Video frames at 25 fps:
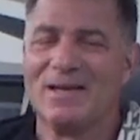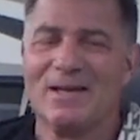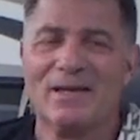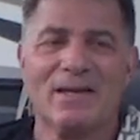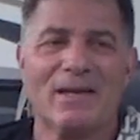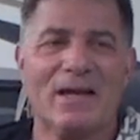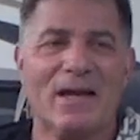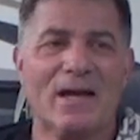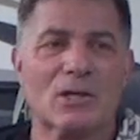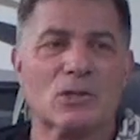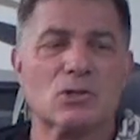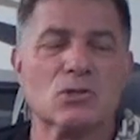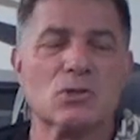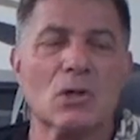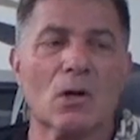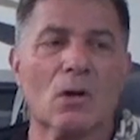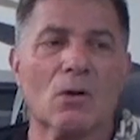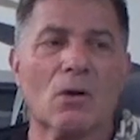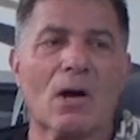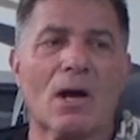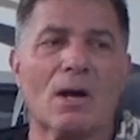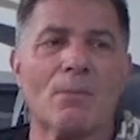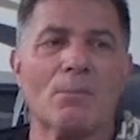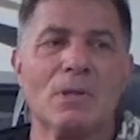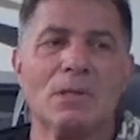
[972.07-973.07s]
Yeah,
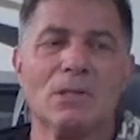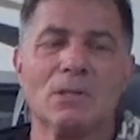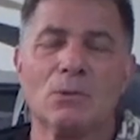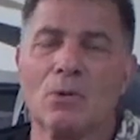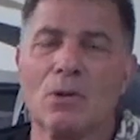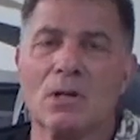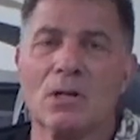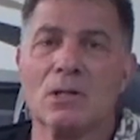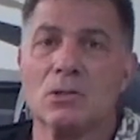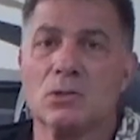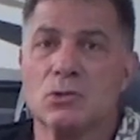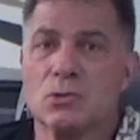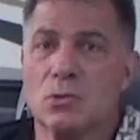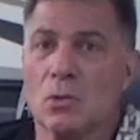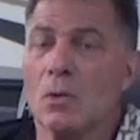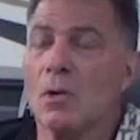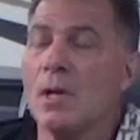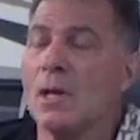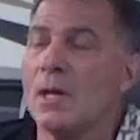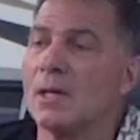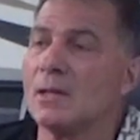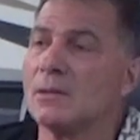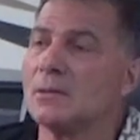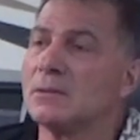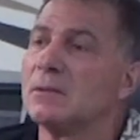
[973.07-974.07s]
so, you want to enjoy
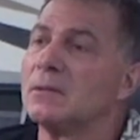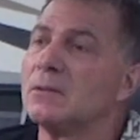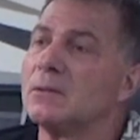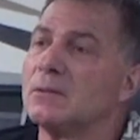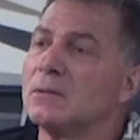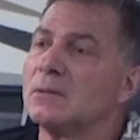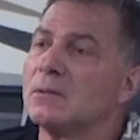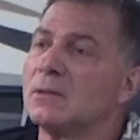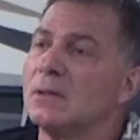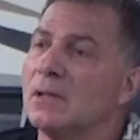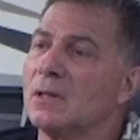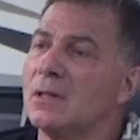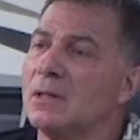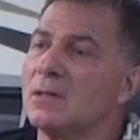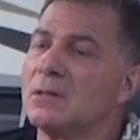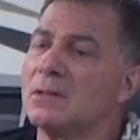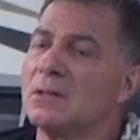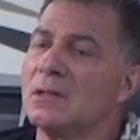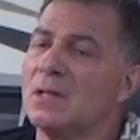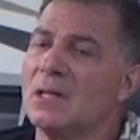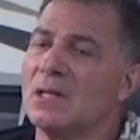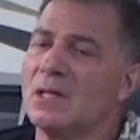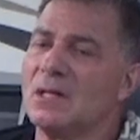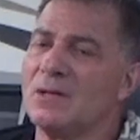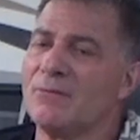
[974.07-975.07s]
it. And
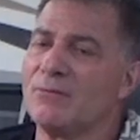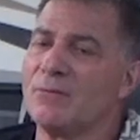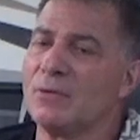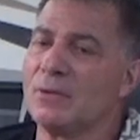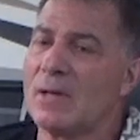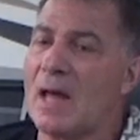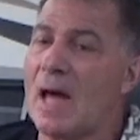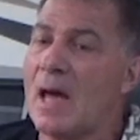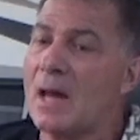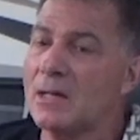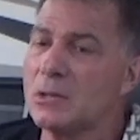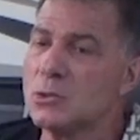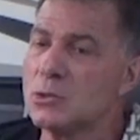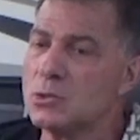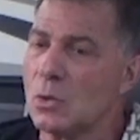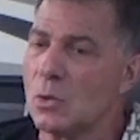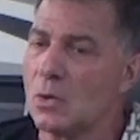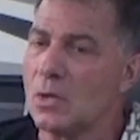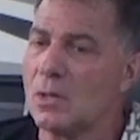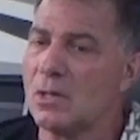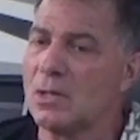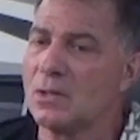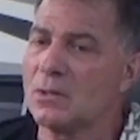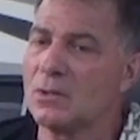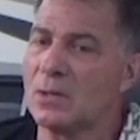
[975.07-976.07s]
if you're not
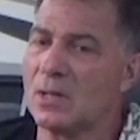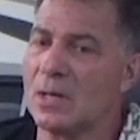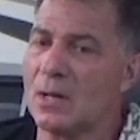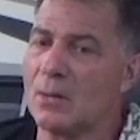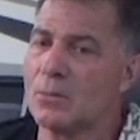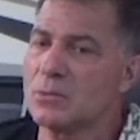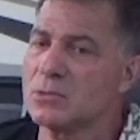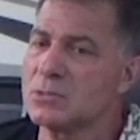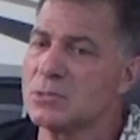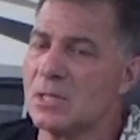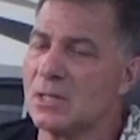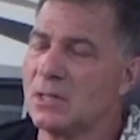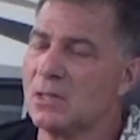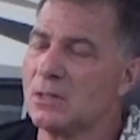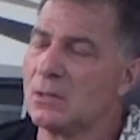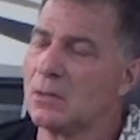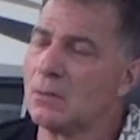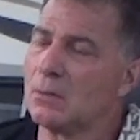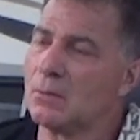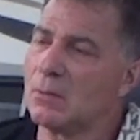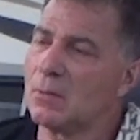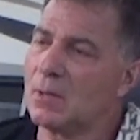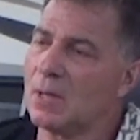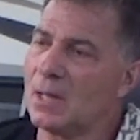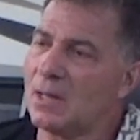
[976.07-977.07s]
enjoying it, then I would say,
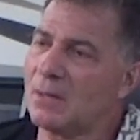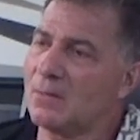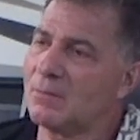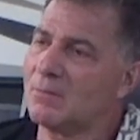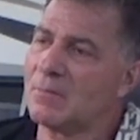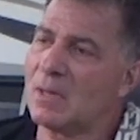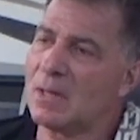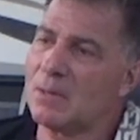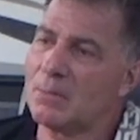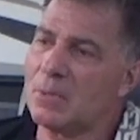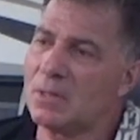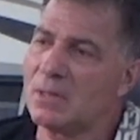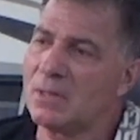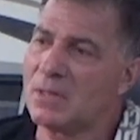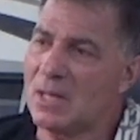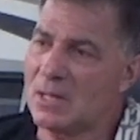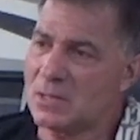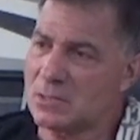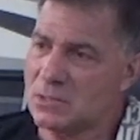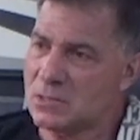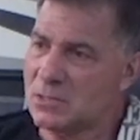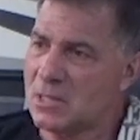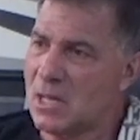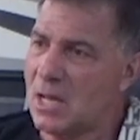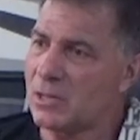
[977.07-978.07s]
hey, maybe
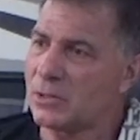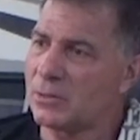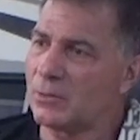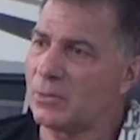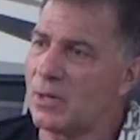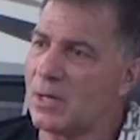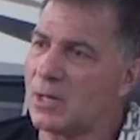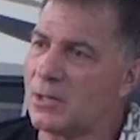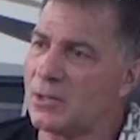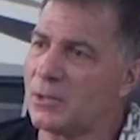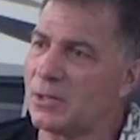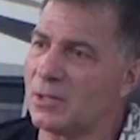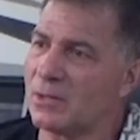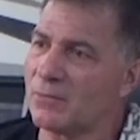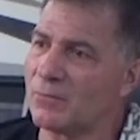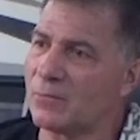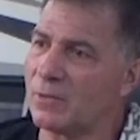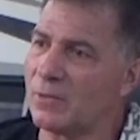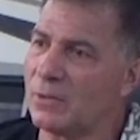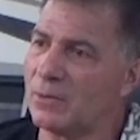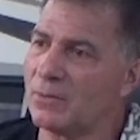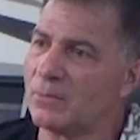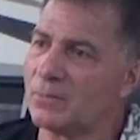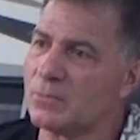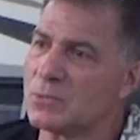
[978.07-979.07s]
that's not the right thing
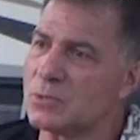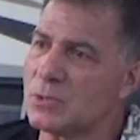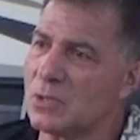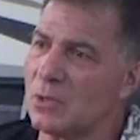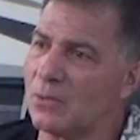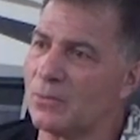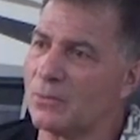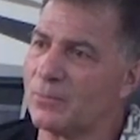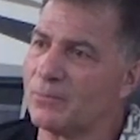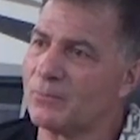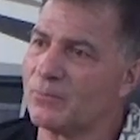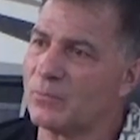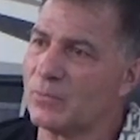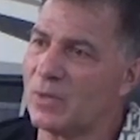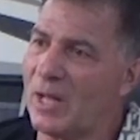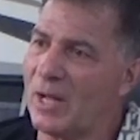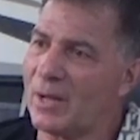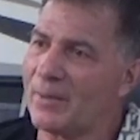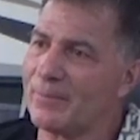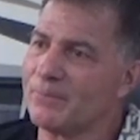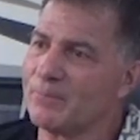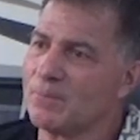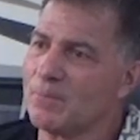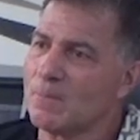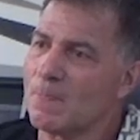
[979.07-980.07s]
for you. Yeah. So, yeah.